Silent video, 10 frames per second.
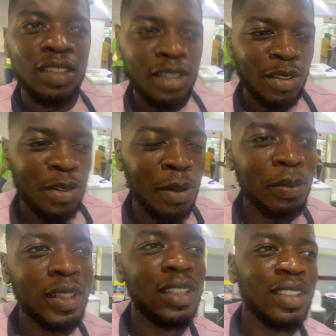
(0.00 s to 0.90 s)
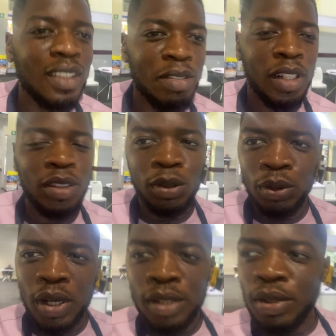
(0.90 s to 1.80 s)
something different,
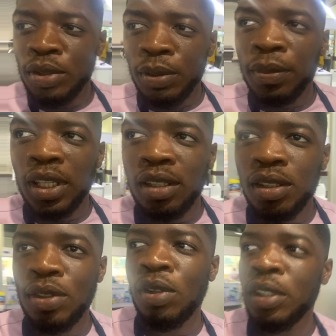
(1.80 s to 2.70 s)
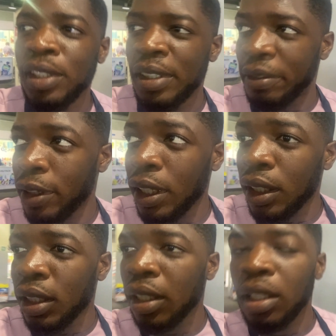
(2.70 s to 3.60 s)
although I saw some things done
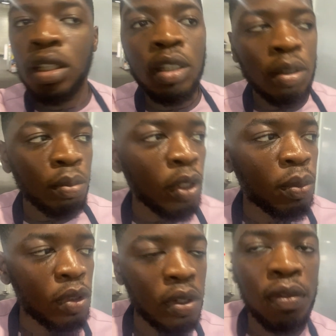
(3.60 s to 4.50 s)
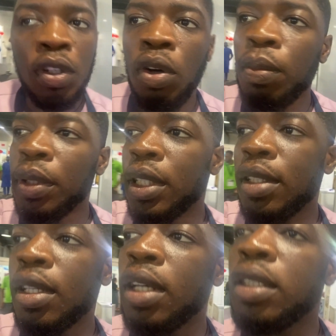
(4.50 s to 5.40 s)
differently, but most of the
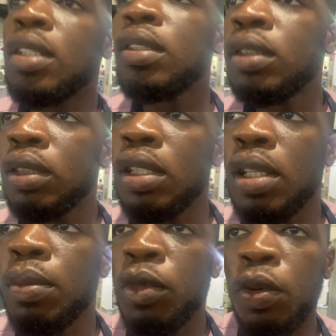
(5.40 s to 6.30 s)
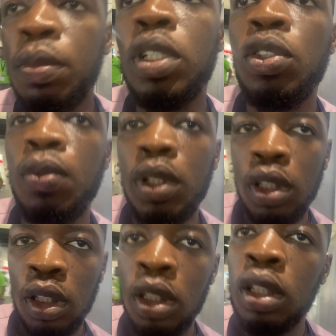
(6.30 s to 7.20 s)
companies are still the same companies
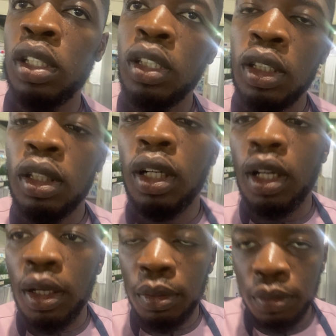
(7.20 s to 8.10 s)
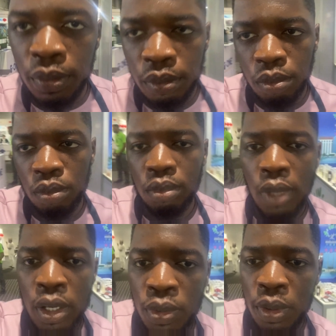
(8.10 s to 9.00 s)
which
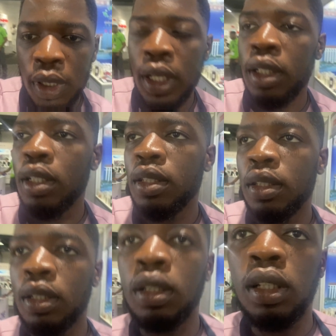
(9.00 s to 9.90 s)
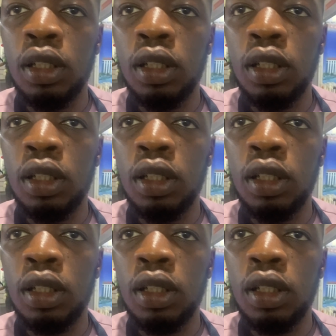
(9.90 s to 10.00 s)
I saw here yesterday.